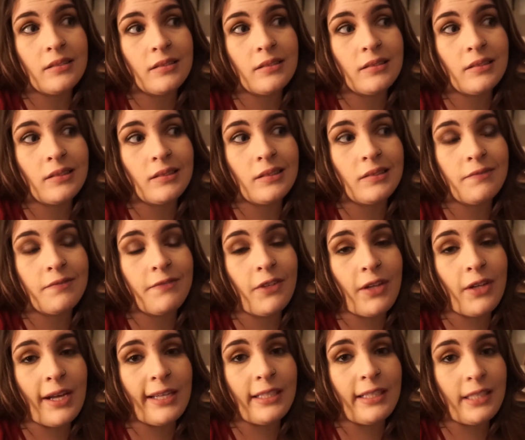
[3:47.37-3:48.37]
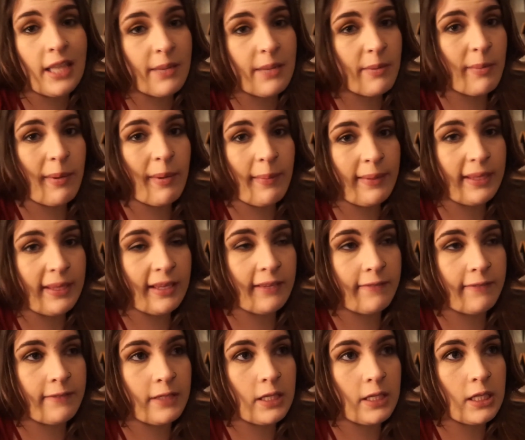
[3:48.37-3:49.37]
I feel kind of lame about my
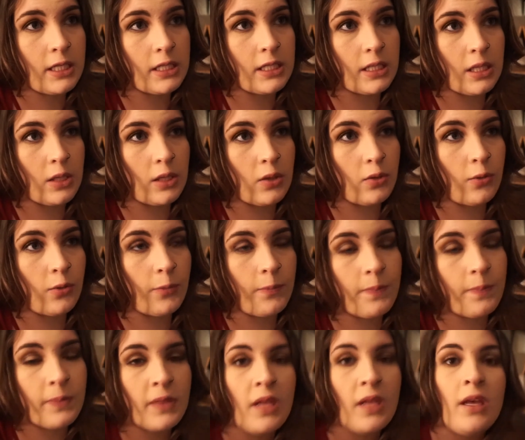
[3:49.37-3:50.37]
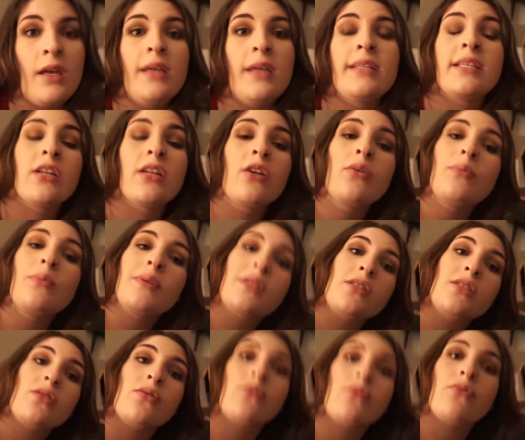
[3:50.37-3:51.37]
gift, so dinner
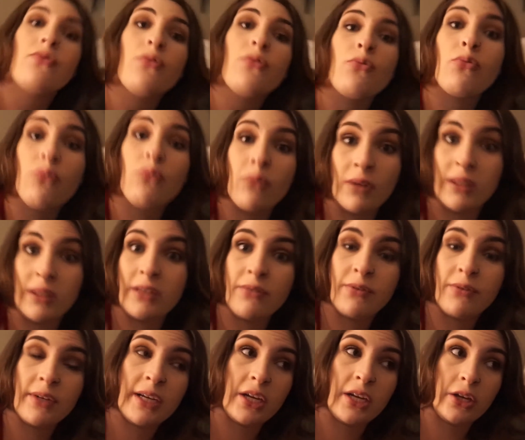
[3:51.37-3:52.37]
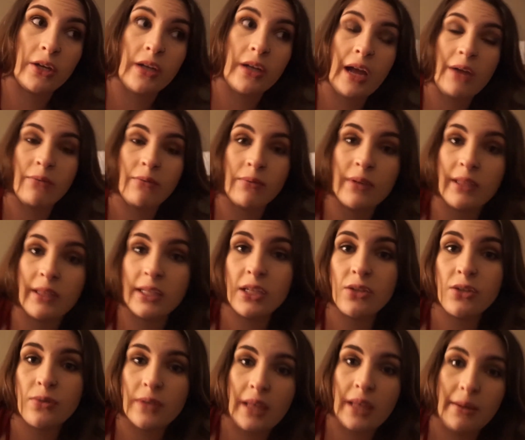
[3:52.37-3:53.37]
was really freaking good. I really
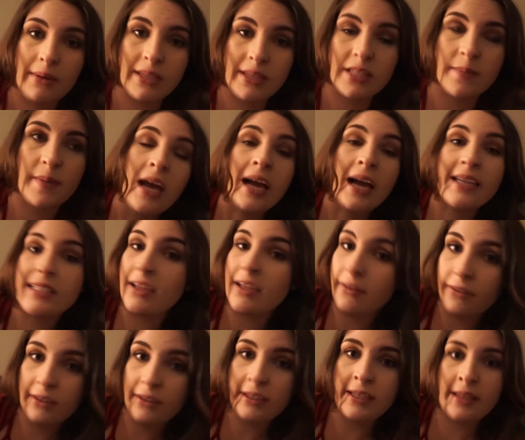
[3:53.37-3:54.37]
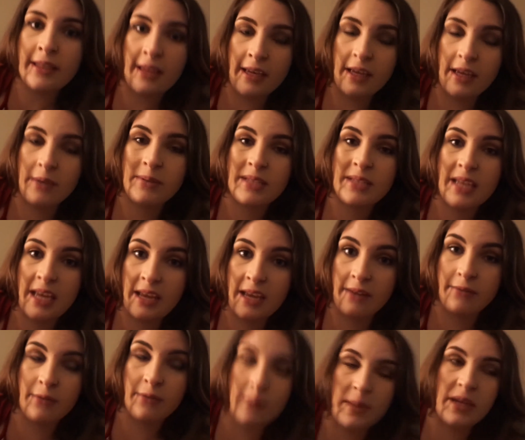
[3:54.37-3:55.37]
enjoy that recipe. I definitely think it was a hit
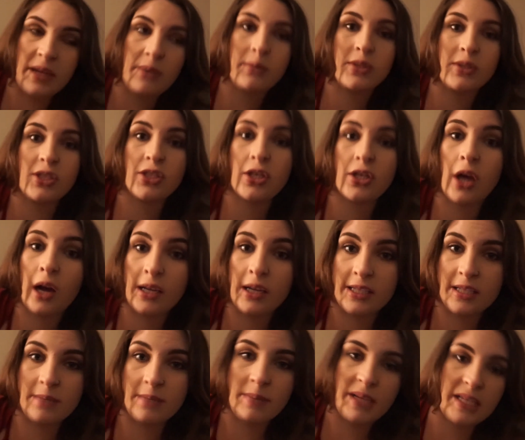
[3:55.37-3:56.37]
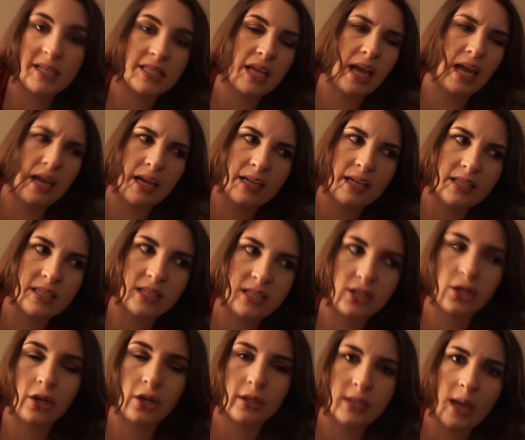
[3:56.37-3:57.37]
for me, which is awesome because I had such
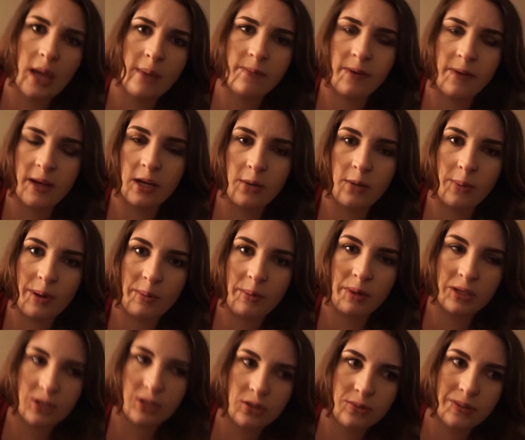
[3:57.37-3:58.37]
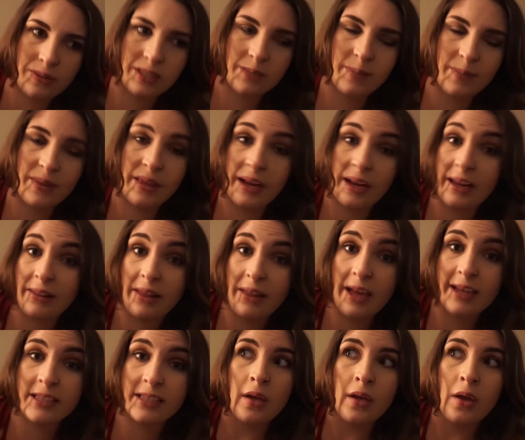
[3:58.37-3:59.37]
a hard time finding a Weight Watchers recipe that I
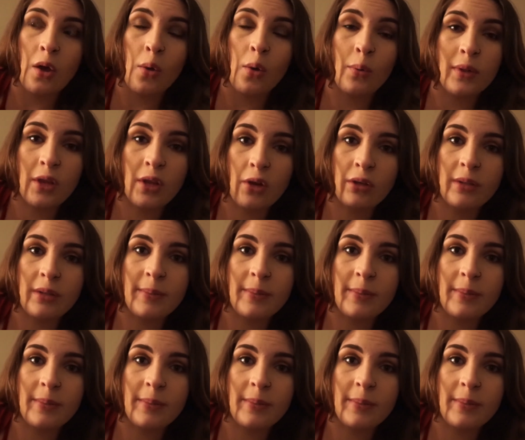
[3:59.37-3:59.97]
liked with it only